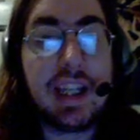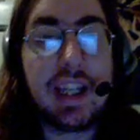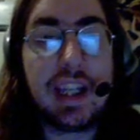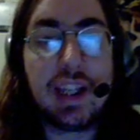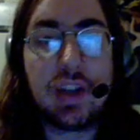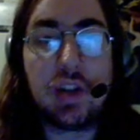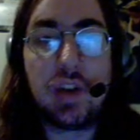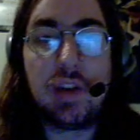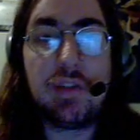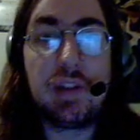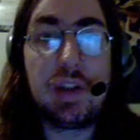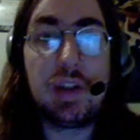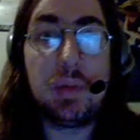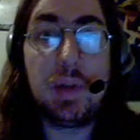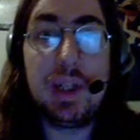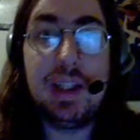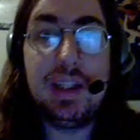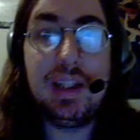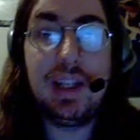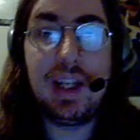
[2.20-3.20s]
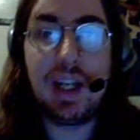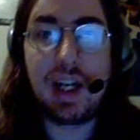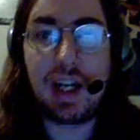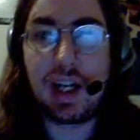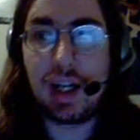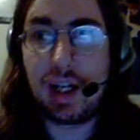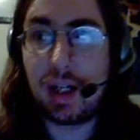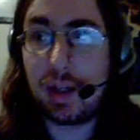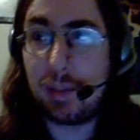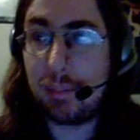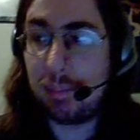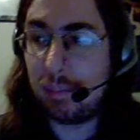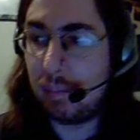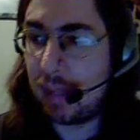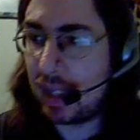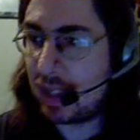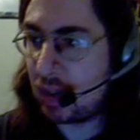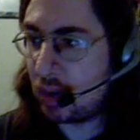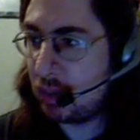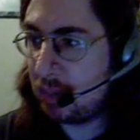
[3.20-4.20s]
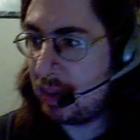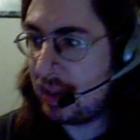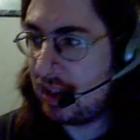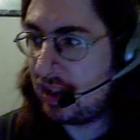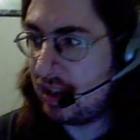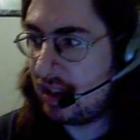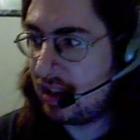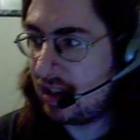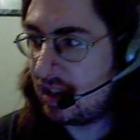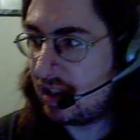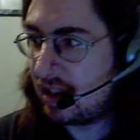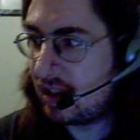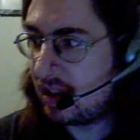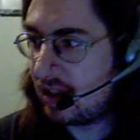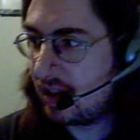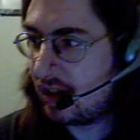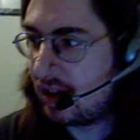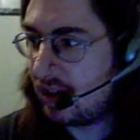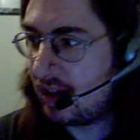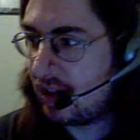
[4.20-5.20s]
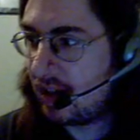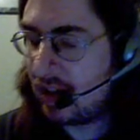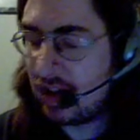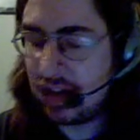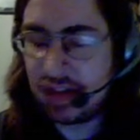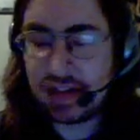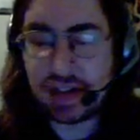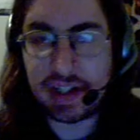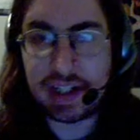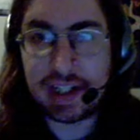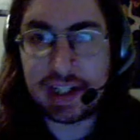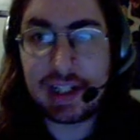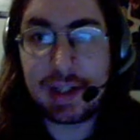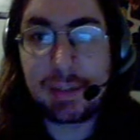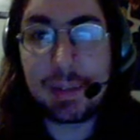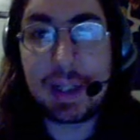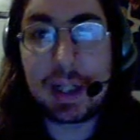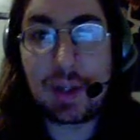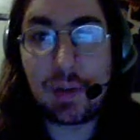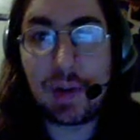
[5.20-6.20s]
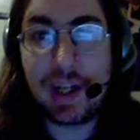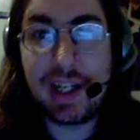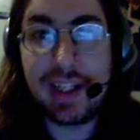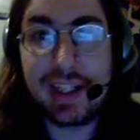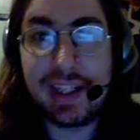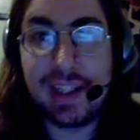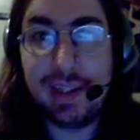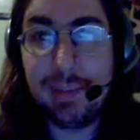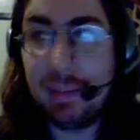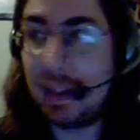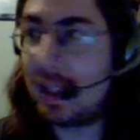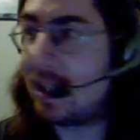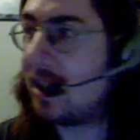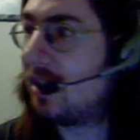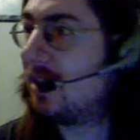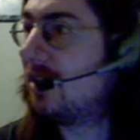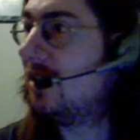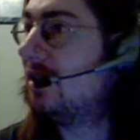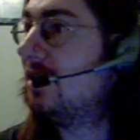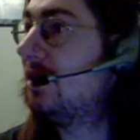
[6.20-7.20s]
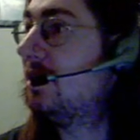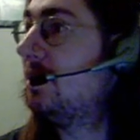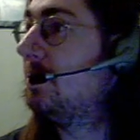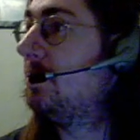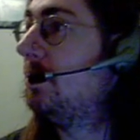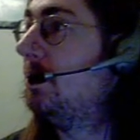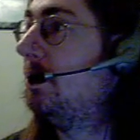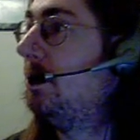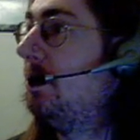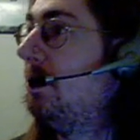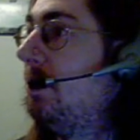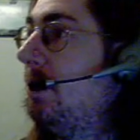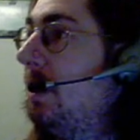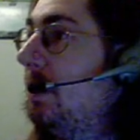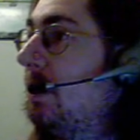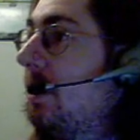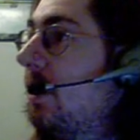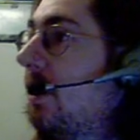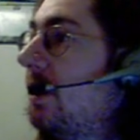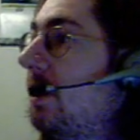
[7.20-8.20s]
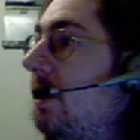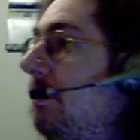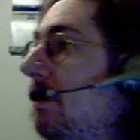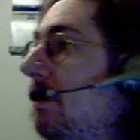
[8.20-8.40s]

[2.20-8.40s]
Hello everyone, Matt Ullman talking a bit quietly because people are in